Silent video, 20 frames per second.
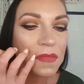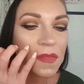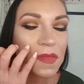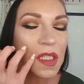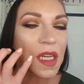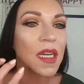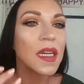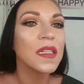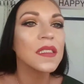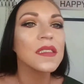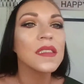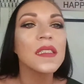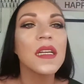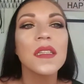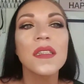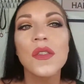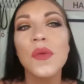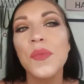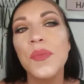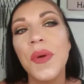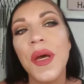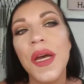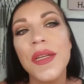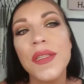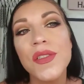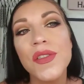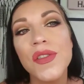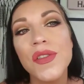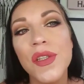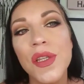Okay, it's not the
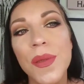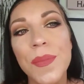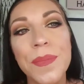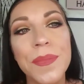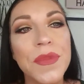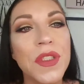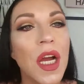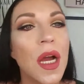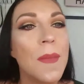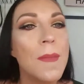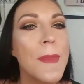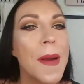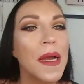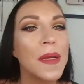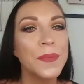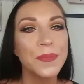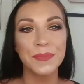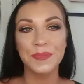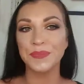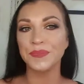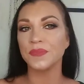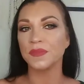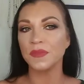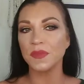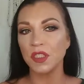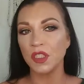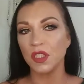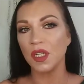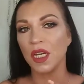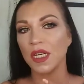best lip job, but
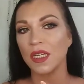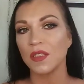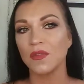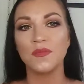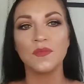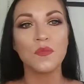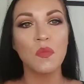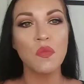you get a